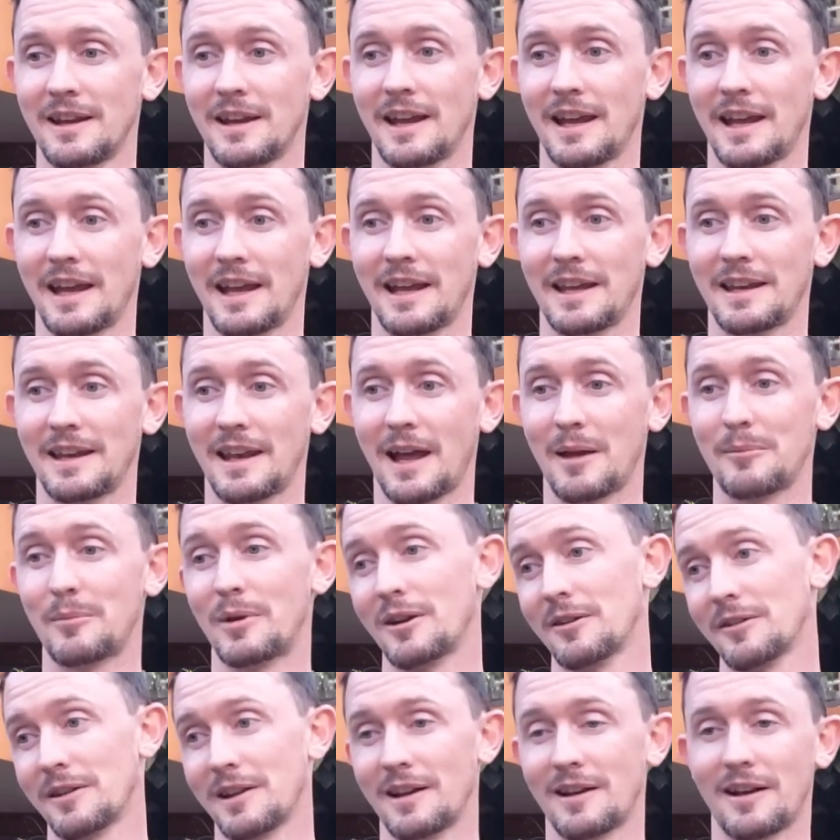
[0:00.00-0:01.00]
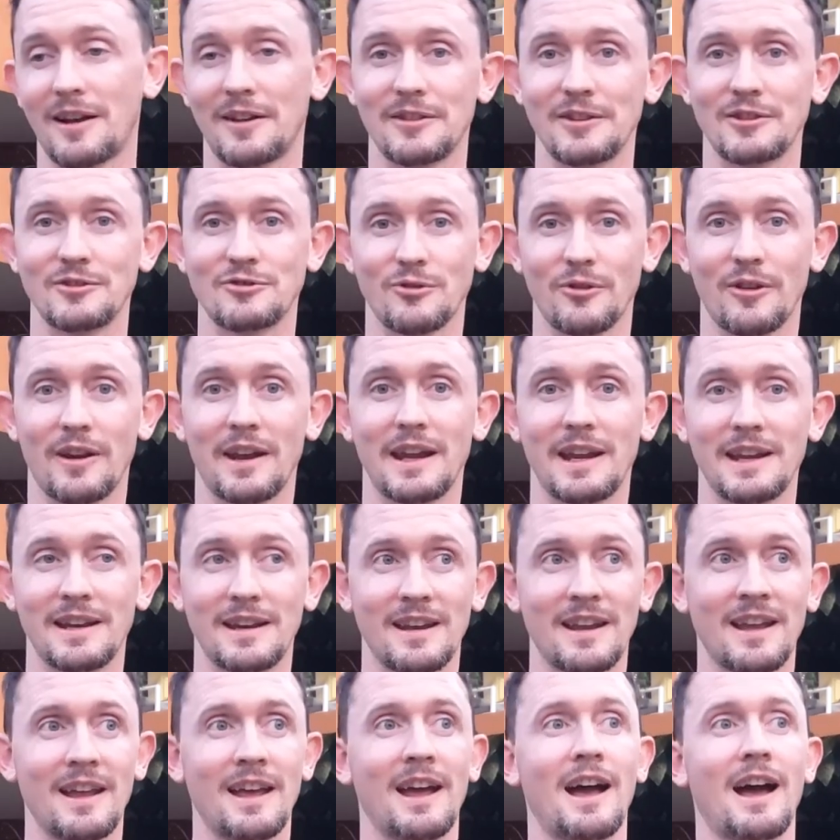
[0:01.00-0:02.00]
and I better get on the
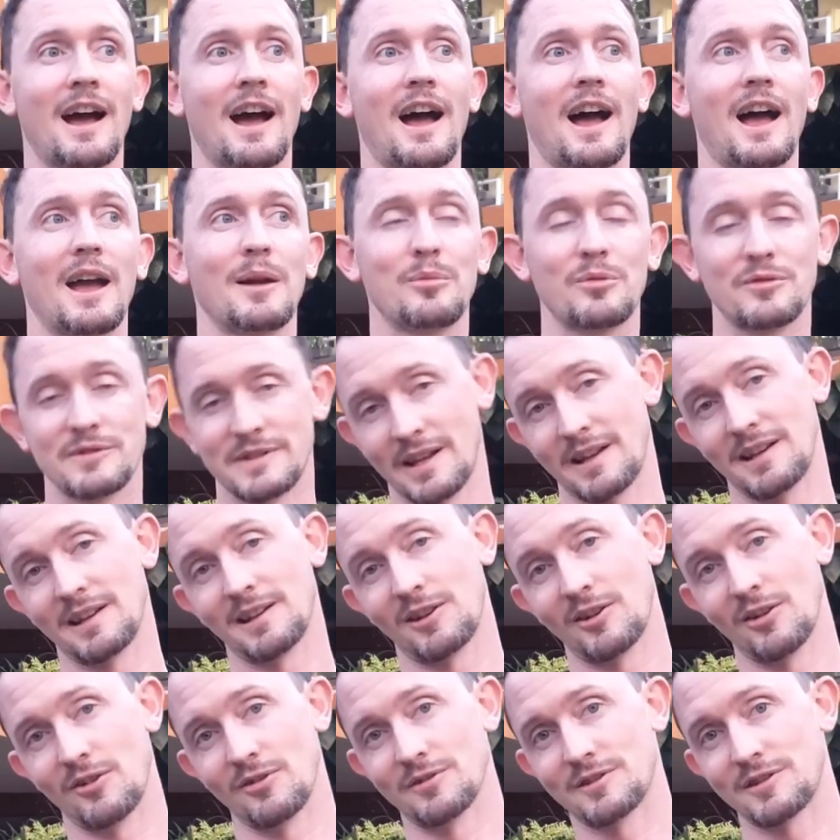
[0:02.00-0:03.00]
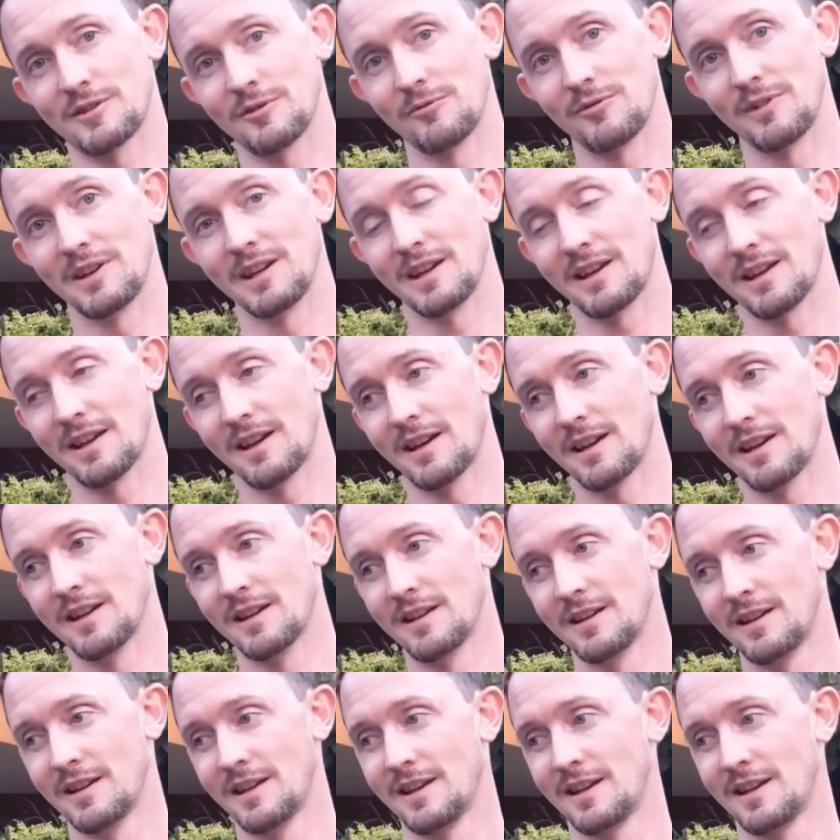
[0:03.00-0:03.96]
train, I presented Costa Rica,